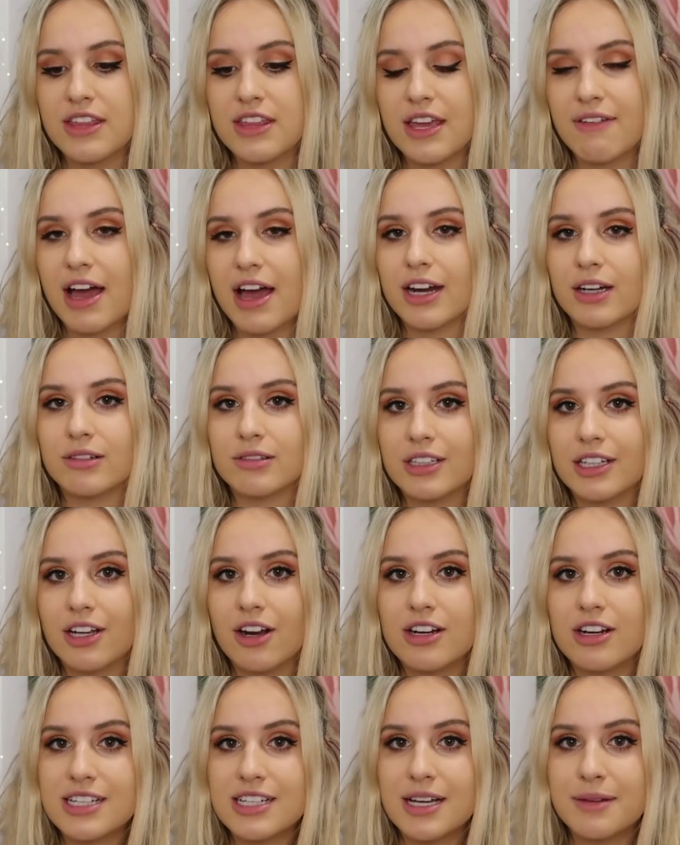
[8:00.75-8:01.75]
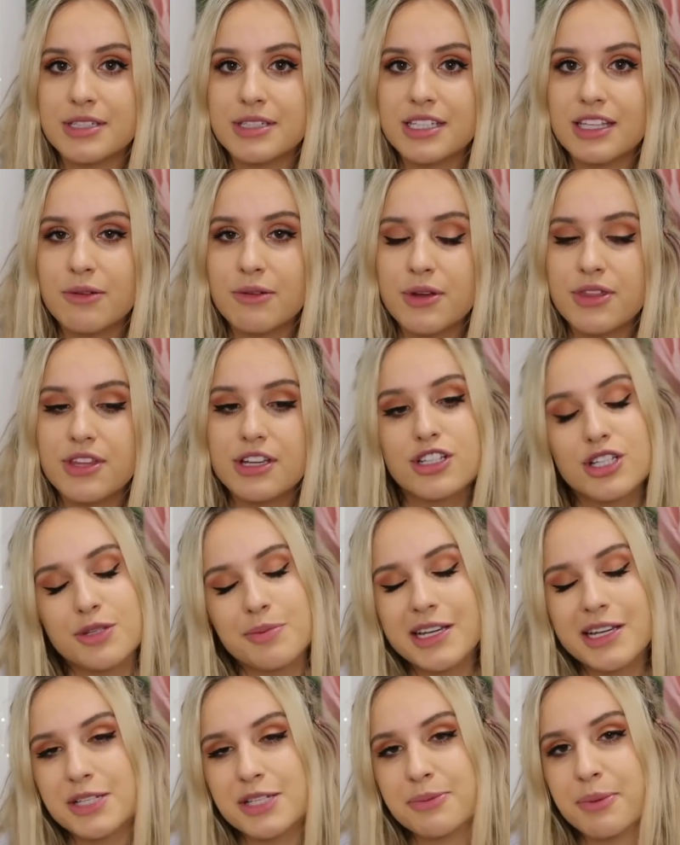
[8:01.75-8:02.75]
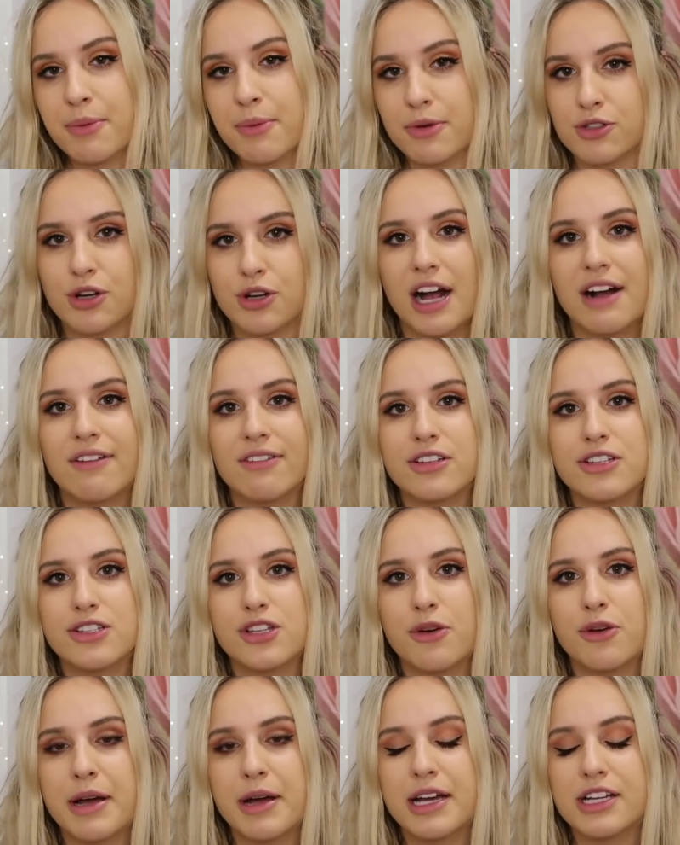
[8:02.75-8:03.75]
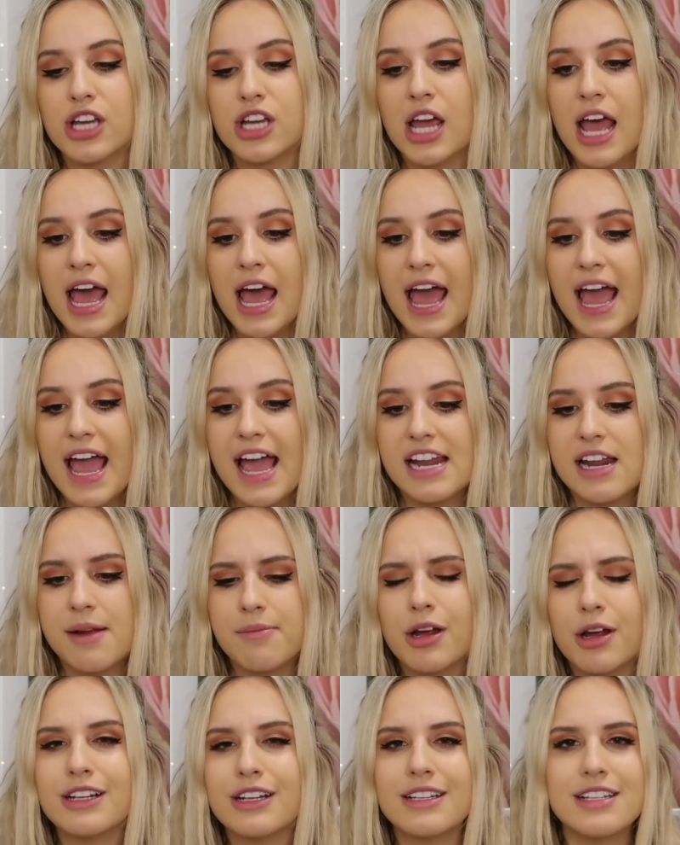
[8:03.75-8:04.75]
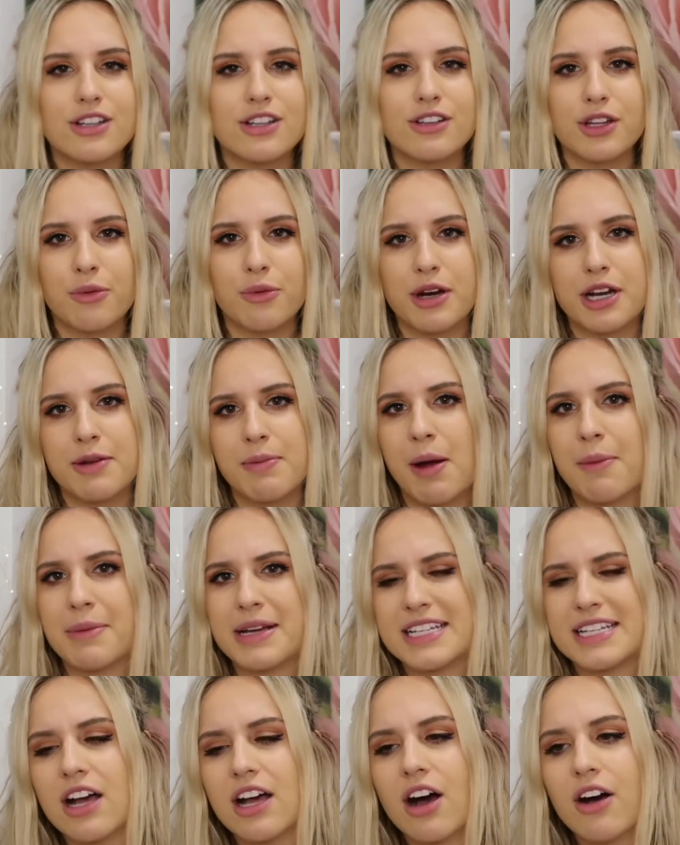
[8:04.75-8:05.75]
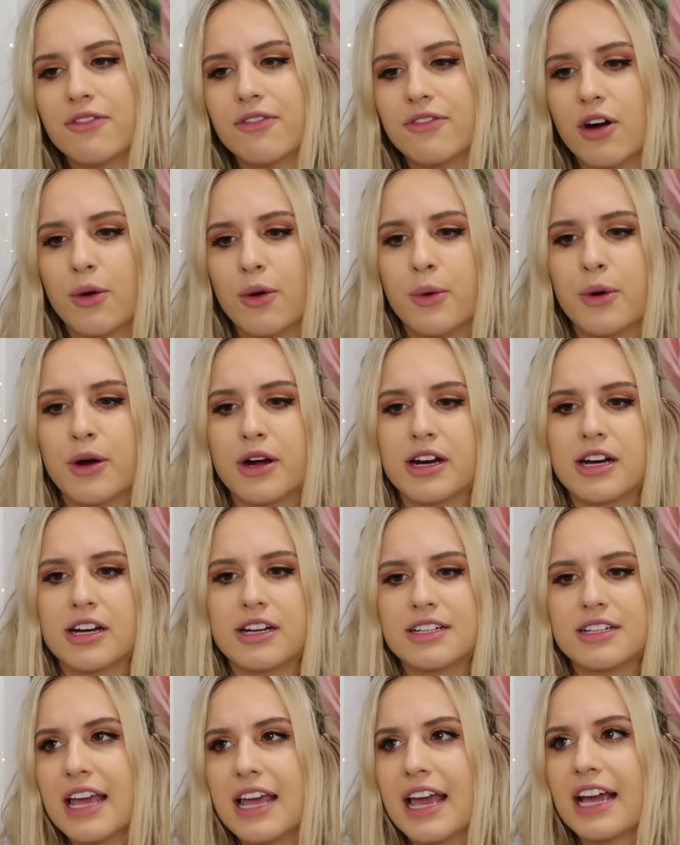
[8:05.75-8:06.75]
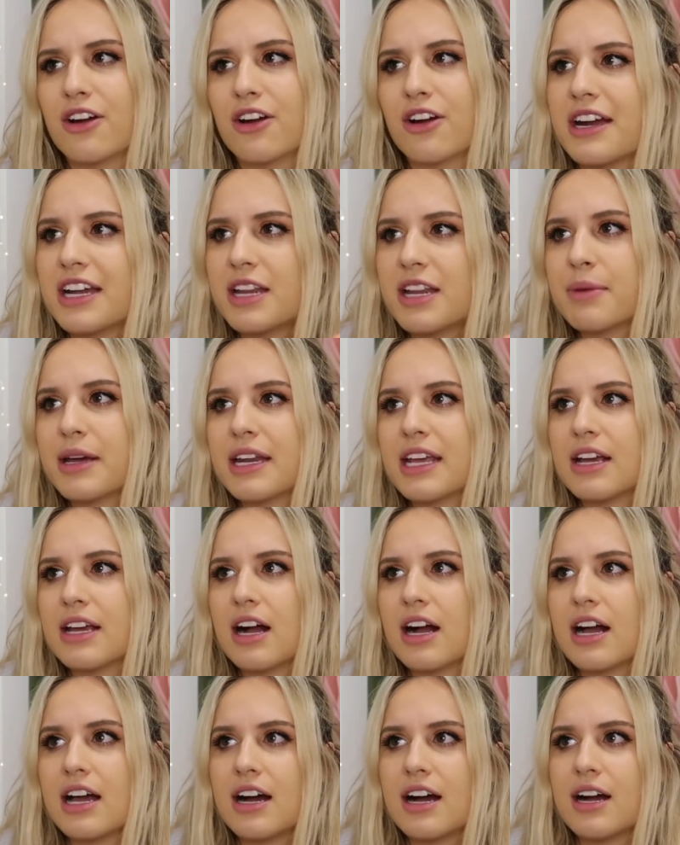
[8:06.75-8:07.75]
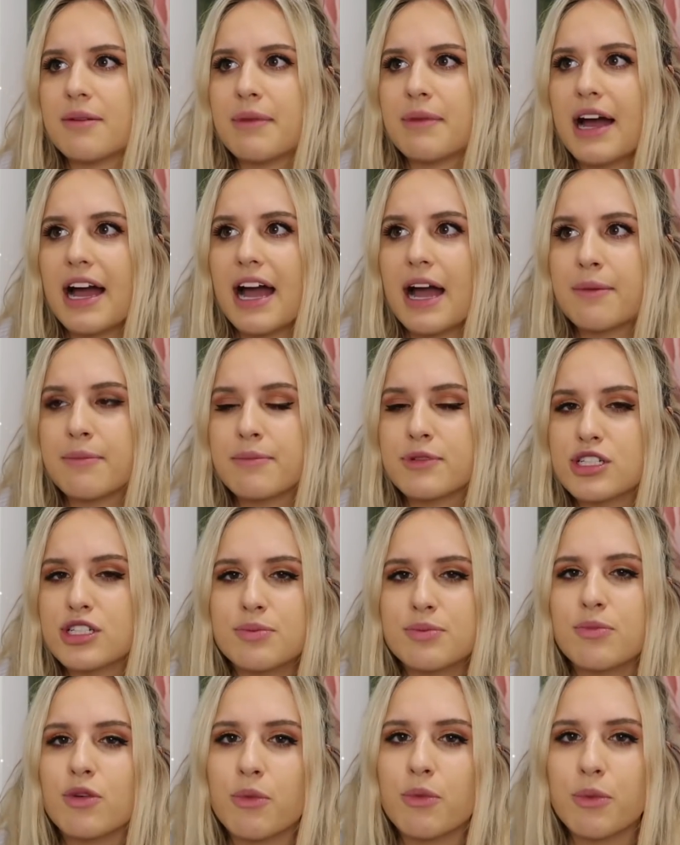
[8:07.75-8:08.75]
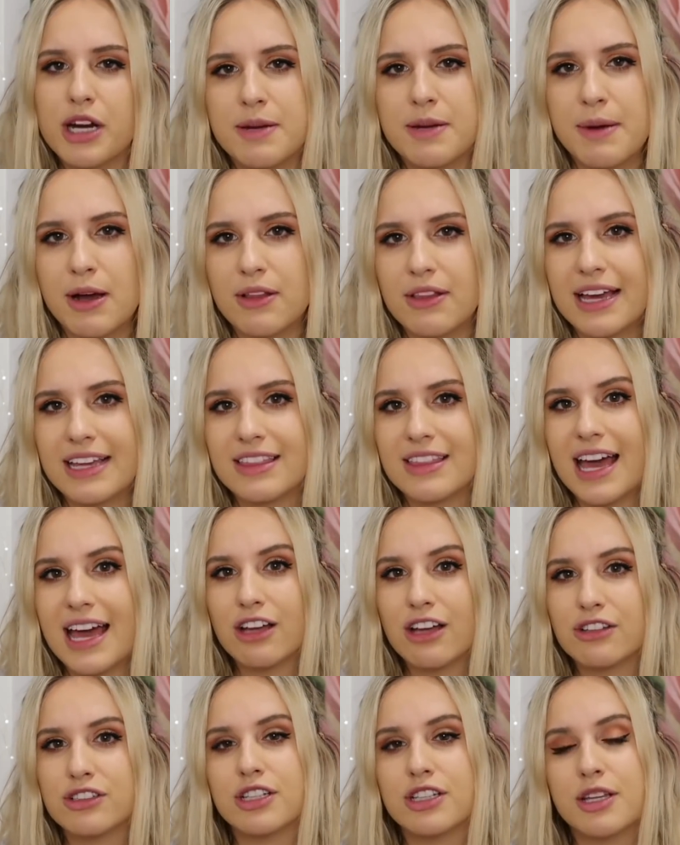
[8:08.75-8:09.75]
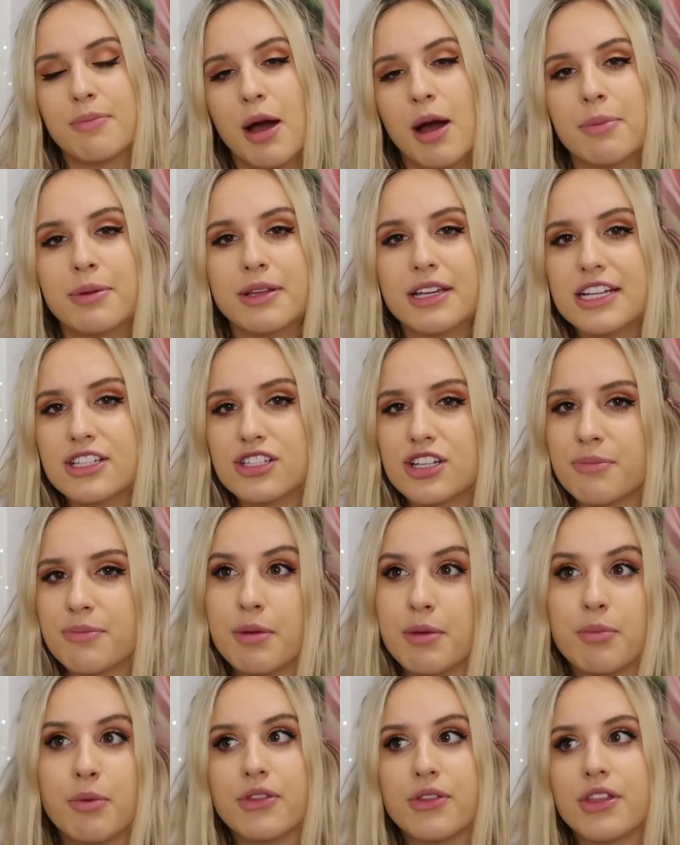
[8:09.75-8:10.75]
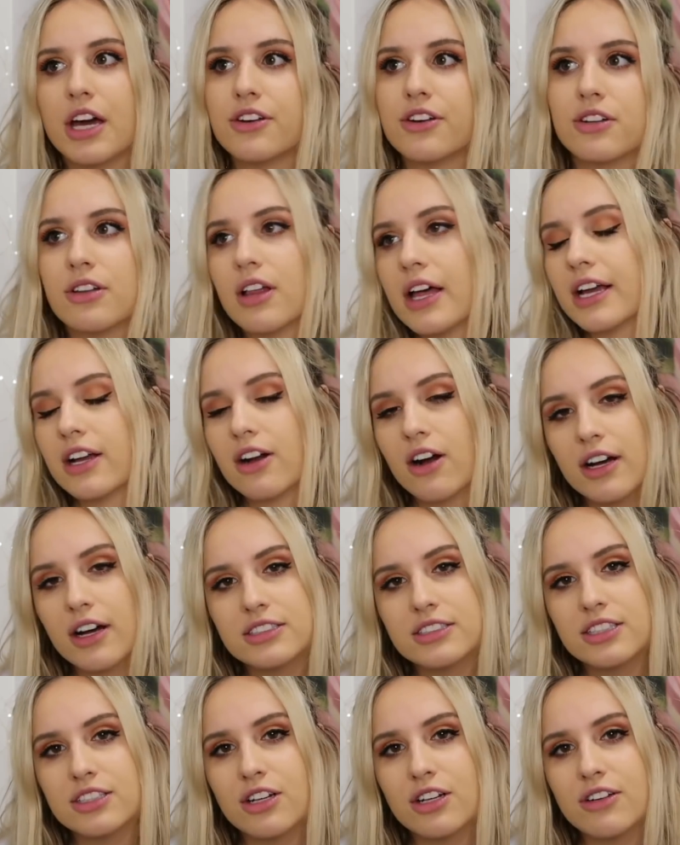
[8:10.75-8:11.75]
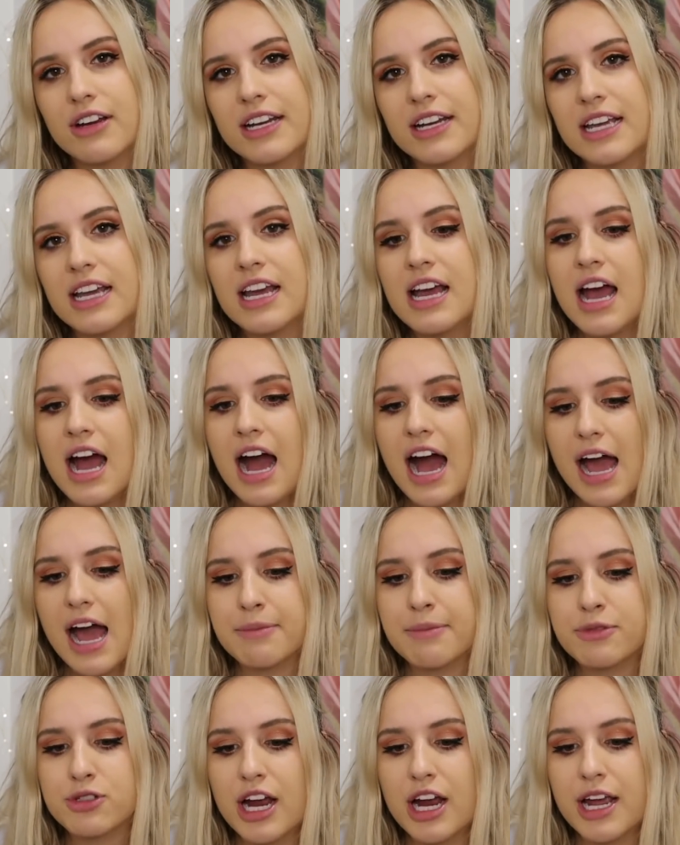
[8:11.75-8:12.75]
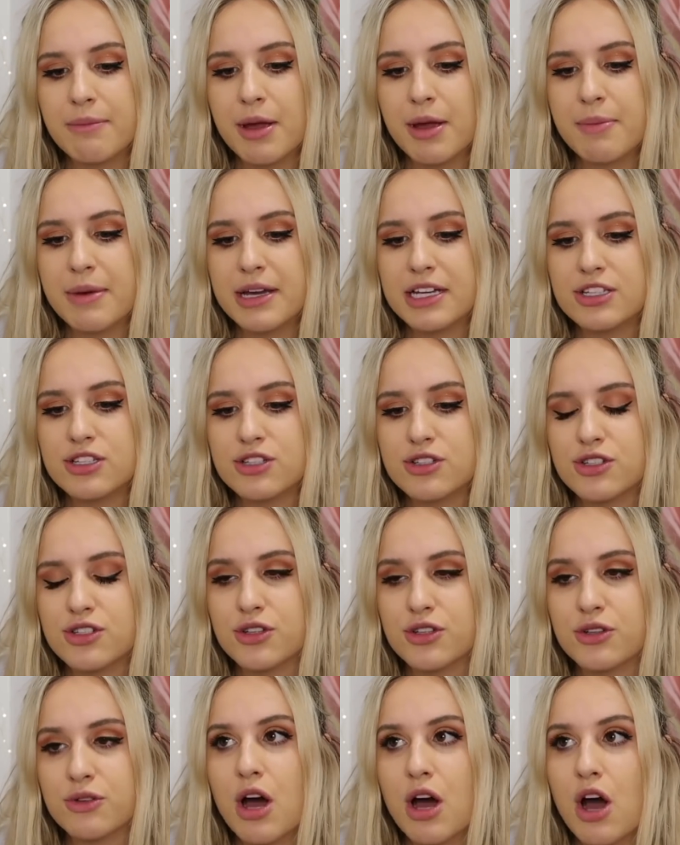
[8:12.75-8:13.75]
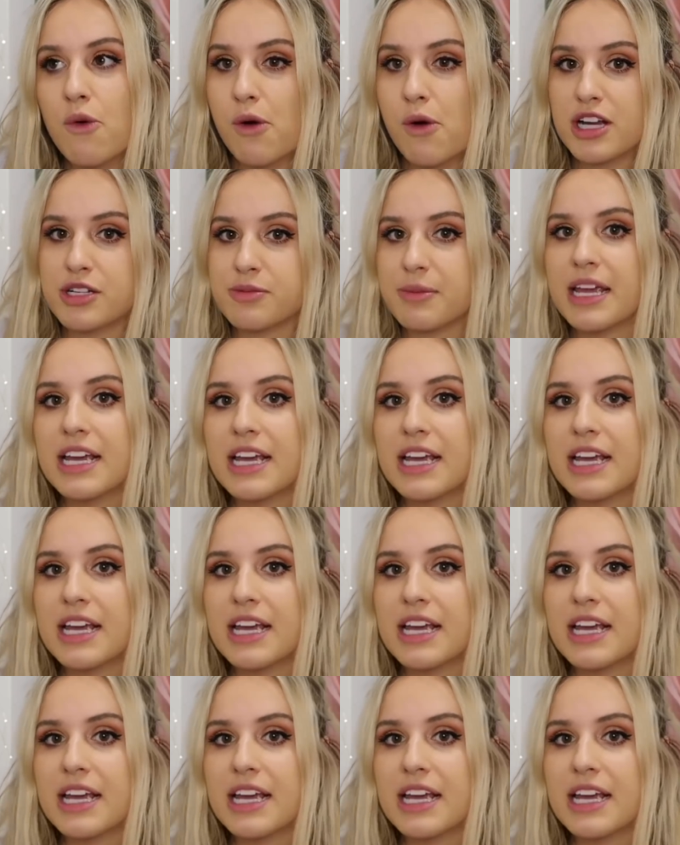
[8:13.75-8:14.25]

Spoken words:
they've had a really hard time dealing with it just because people travel so much. And I'm not necessarily worried about myself or Nick or anybody. I'm just more worried about like the elderly population and people with underlying causes already. I'm trying my best to wash my